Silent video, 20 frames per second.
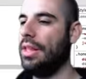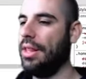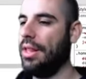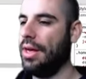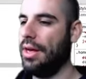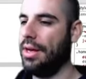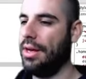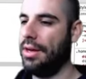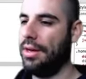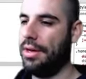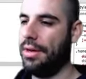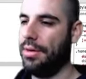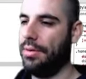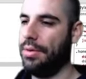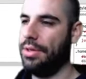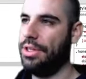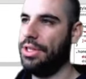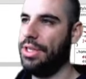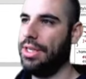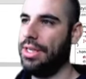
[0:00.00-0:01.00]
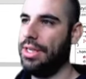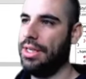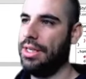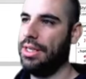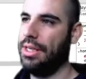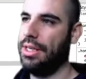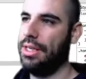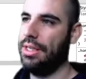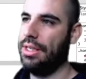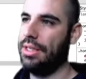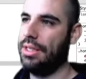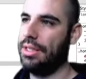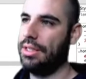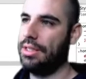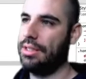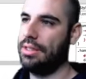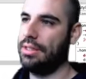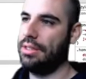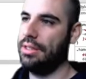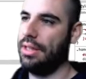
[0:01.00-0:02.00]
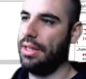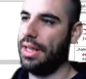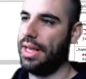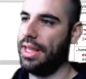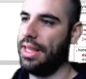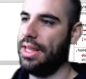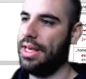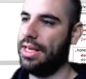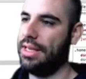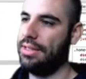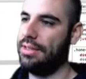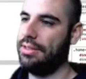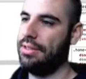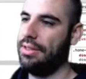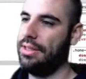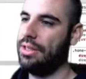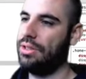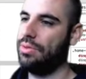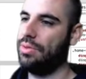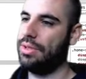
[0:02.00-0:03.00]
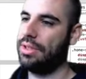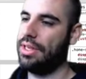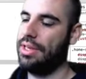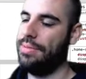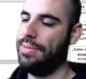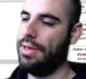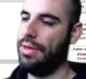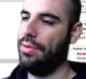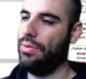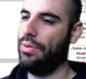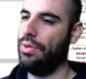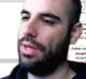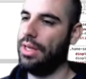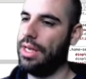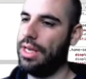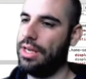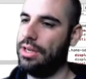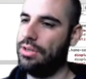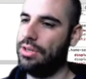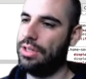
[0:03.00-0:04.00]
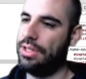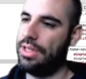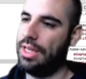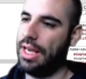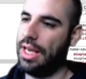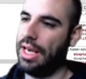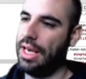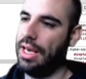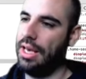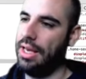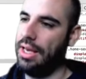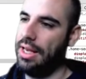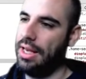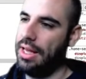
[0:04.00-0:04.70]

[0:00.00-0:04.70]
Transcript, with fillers: uh, which is like this. This one's going to be really interesting.